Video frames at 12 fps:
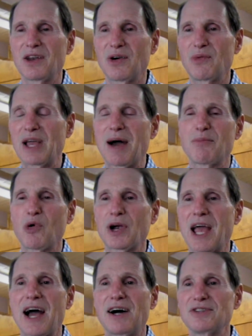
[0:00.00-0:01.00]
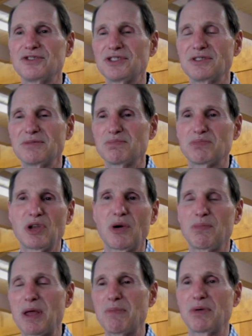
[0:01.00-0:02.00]
we got more cows than,
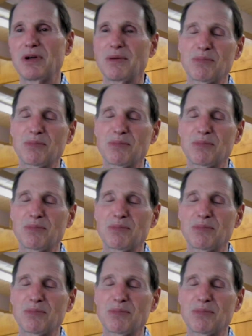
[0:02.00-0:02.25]
people.